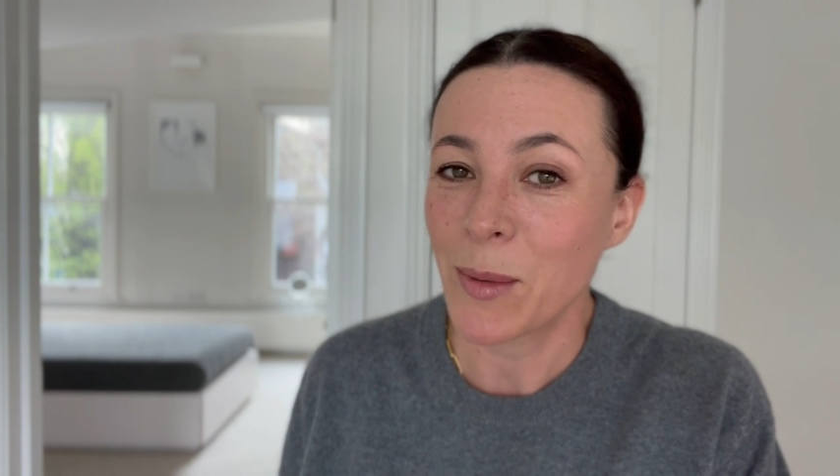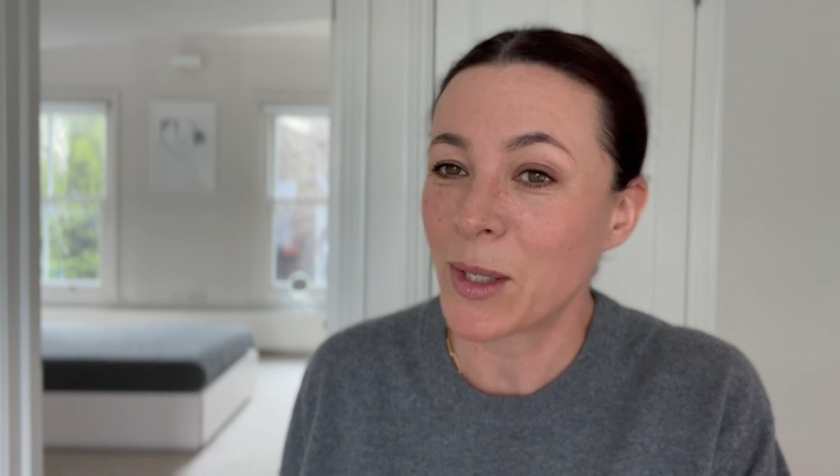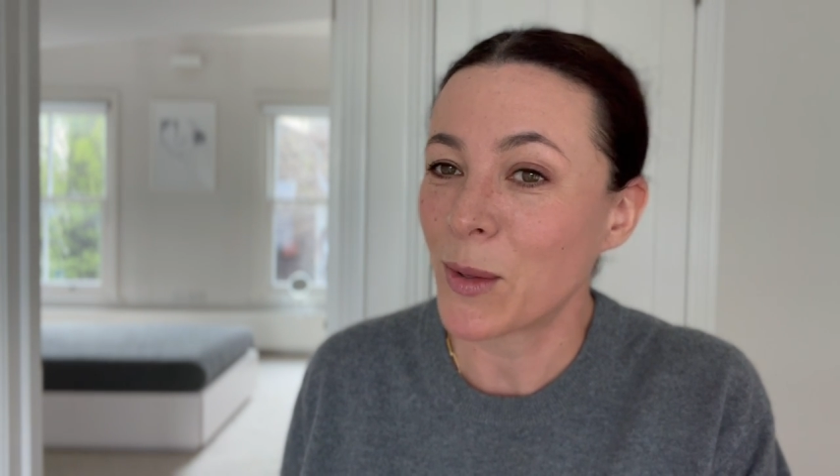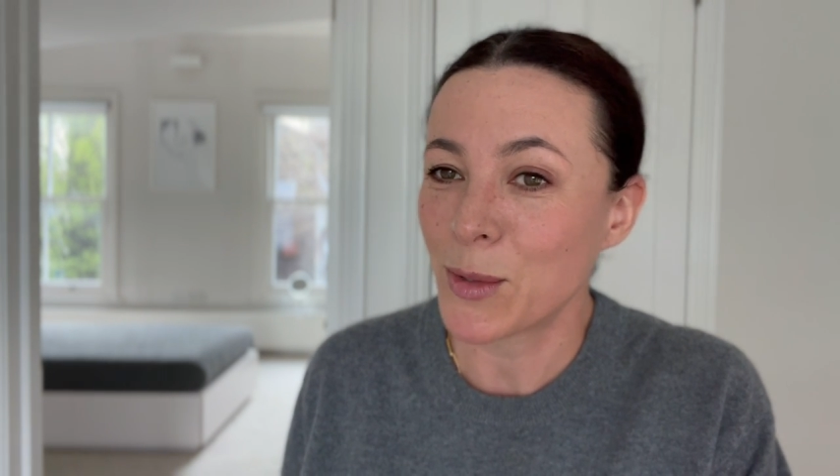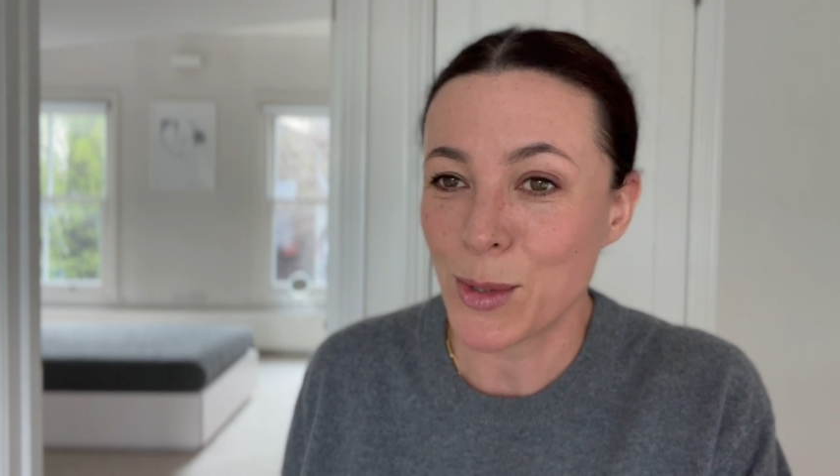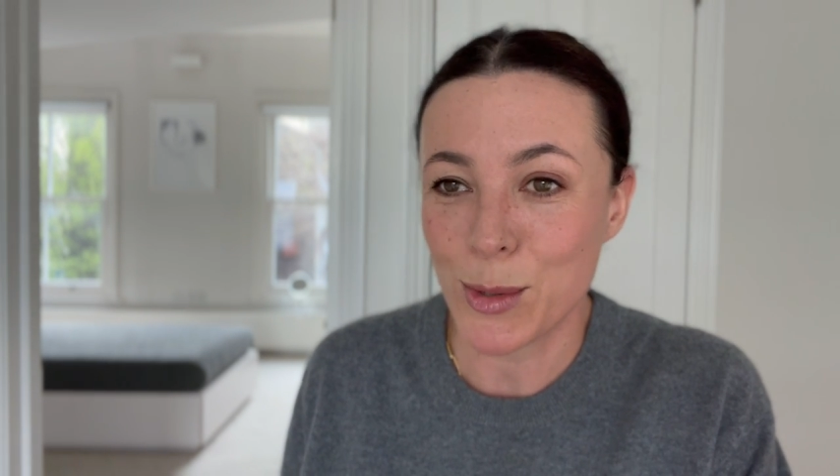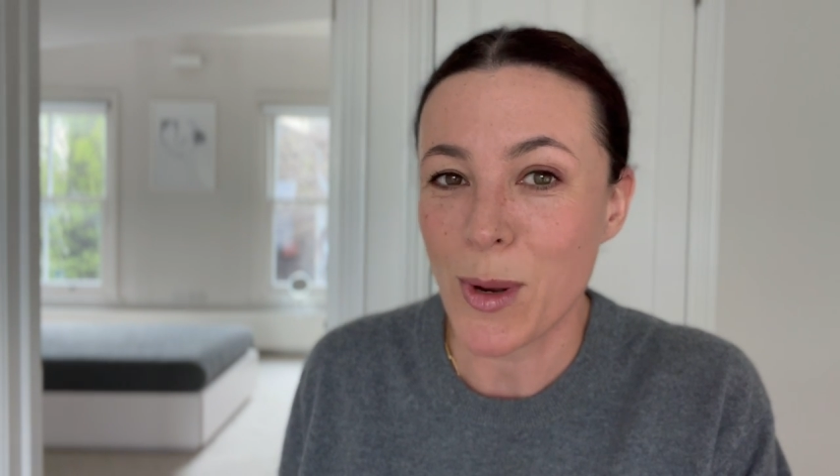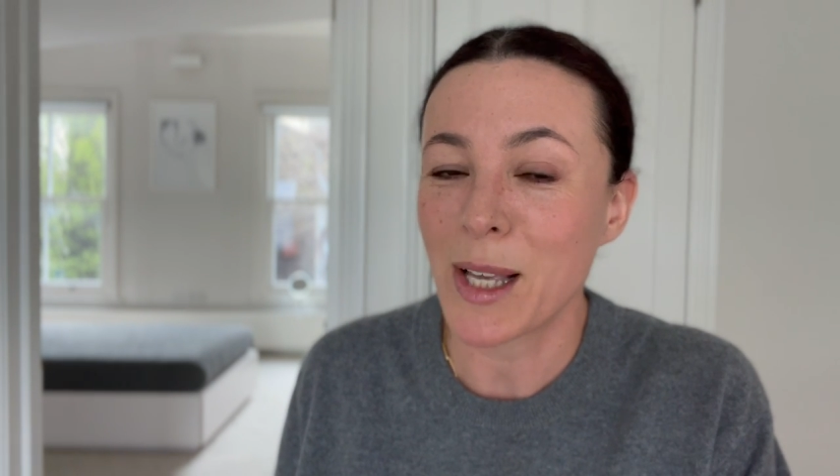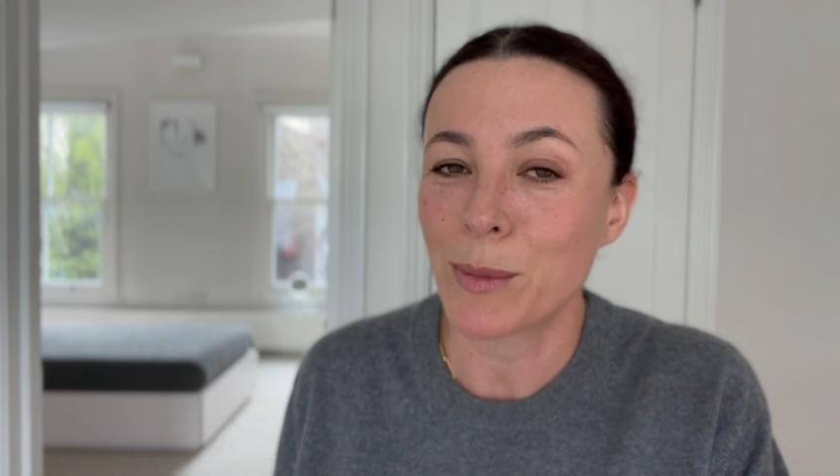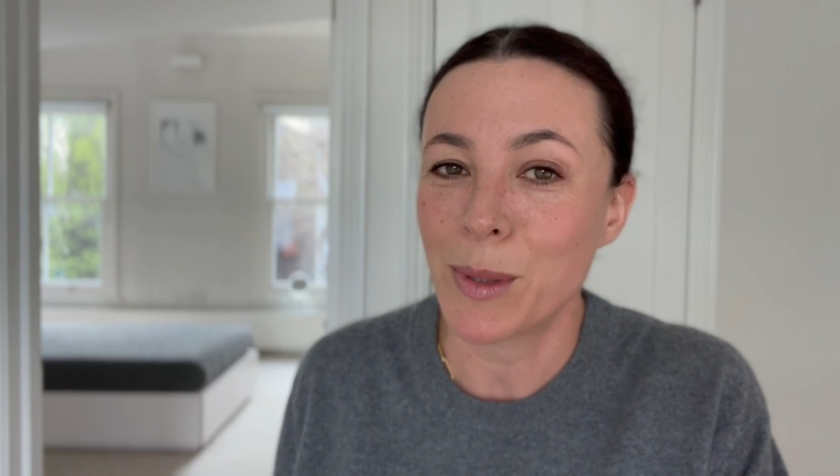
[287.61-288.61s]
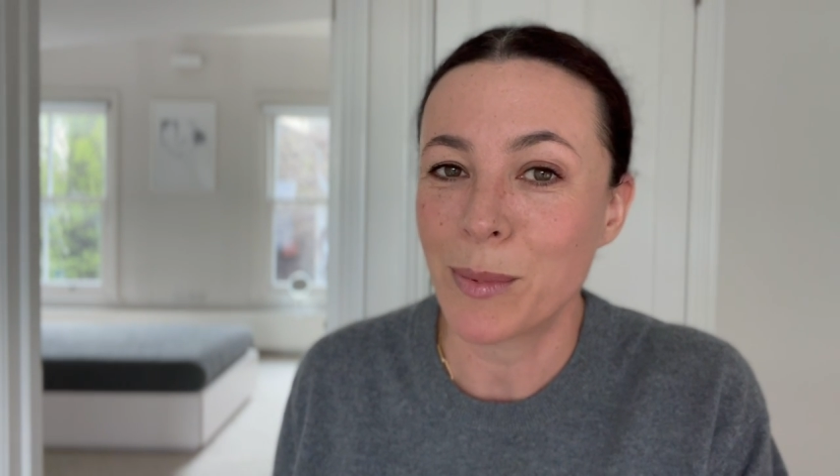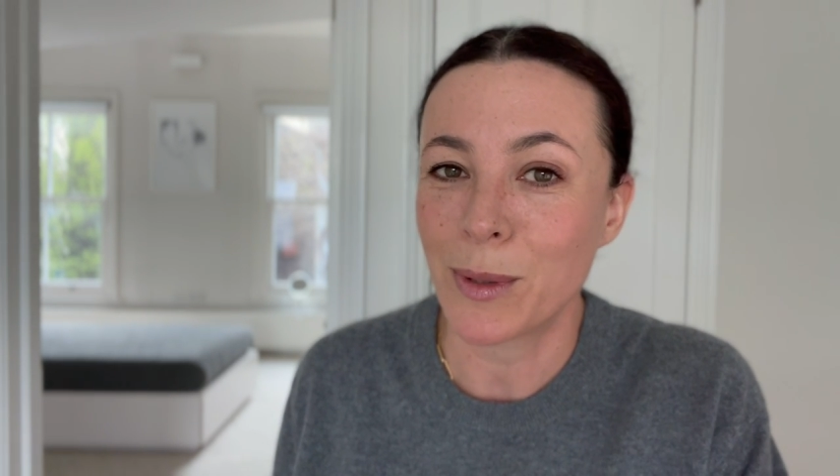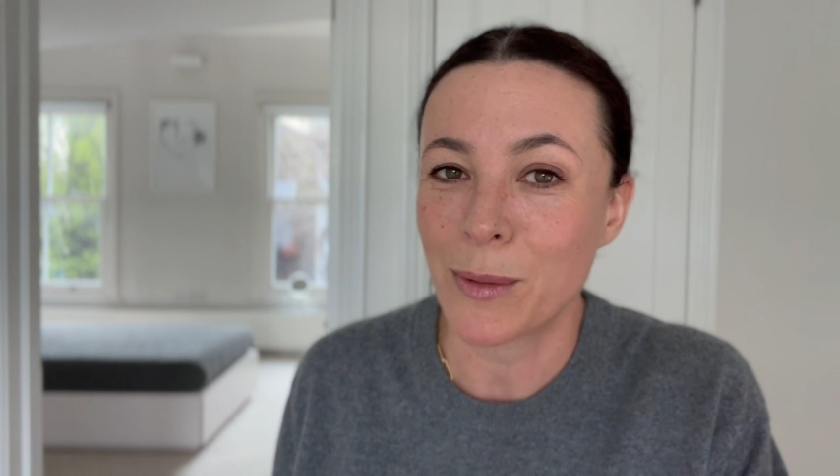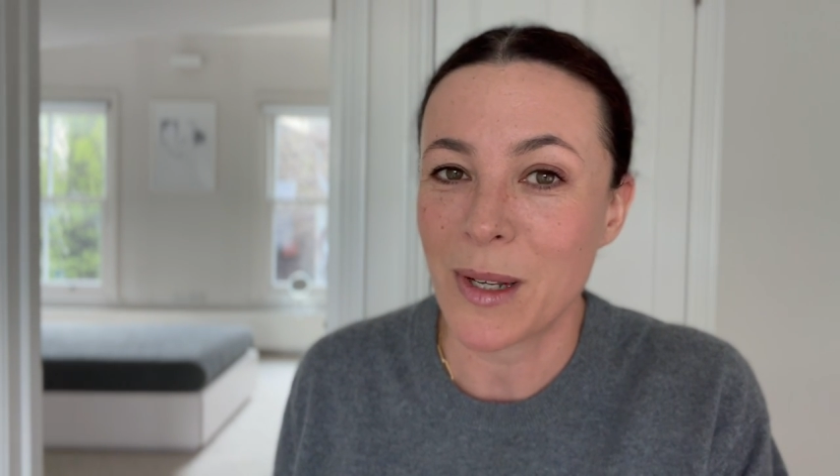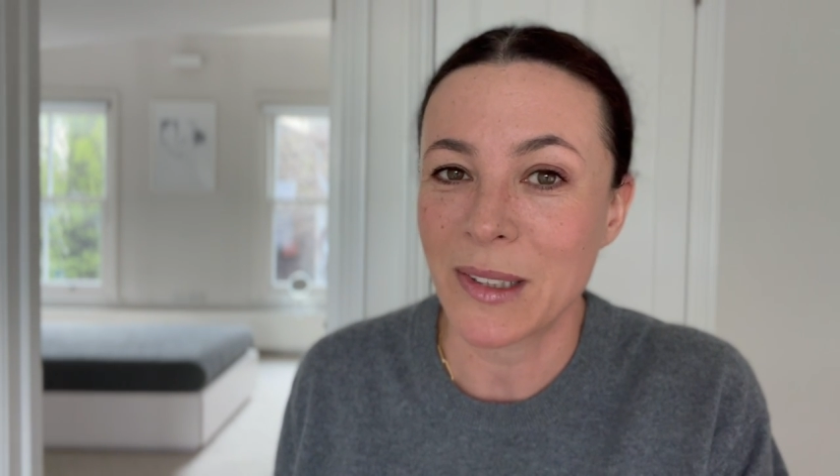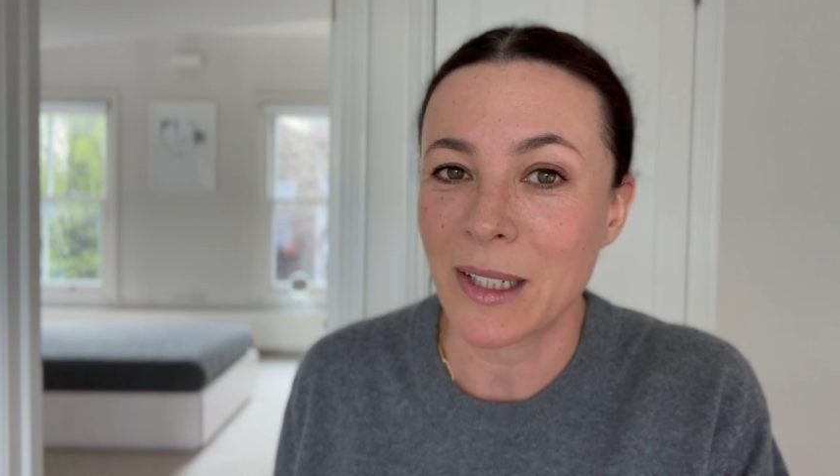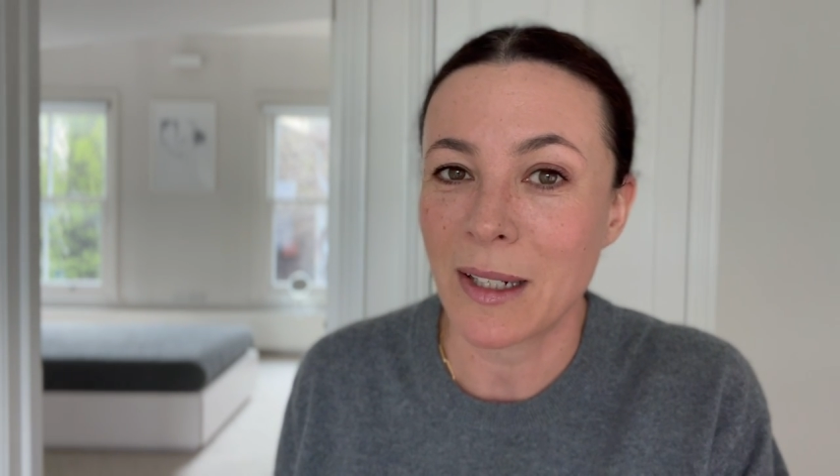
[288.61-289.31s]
We can't just drag people around in